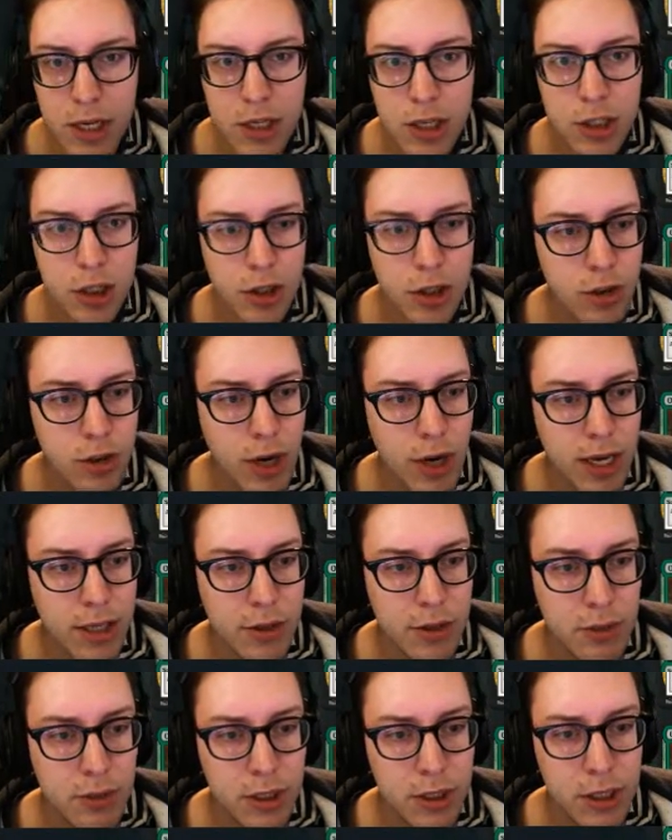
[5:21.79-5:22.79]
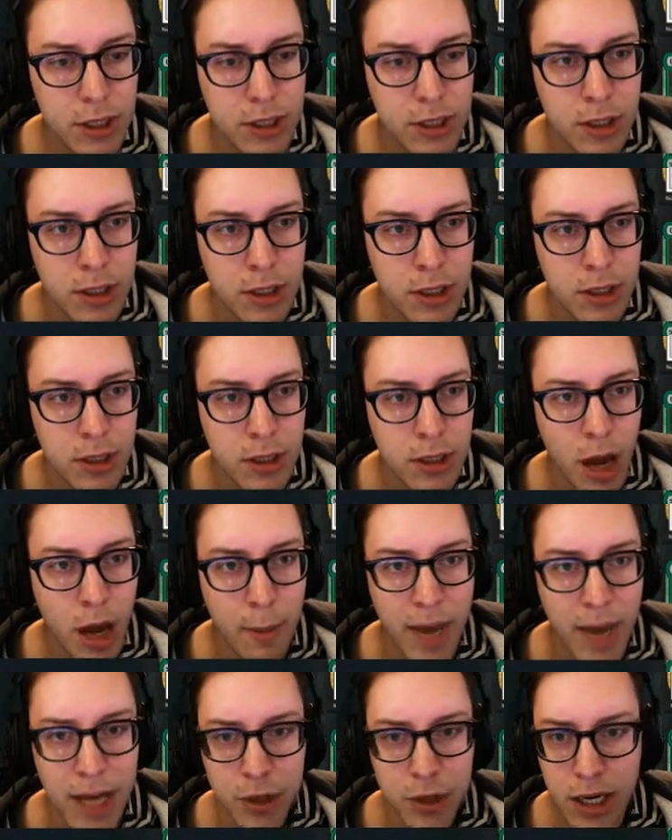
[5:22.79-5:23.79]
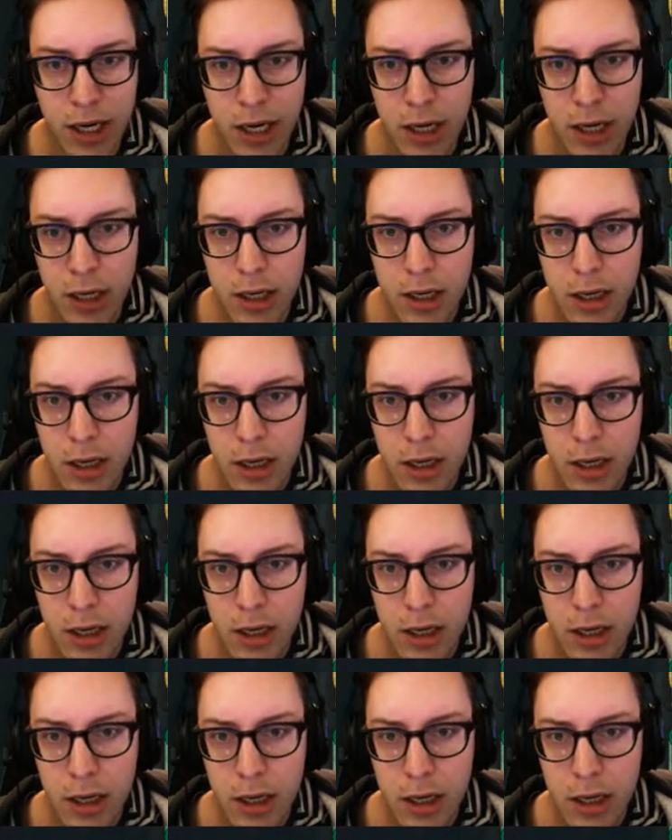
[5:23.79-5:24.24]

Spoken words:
Sure Strike is a really good combat trick,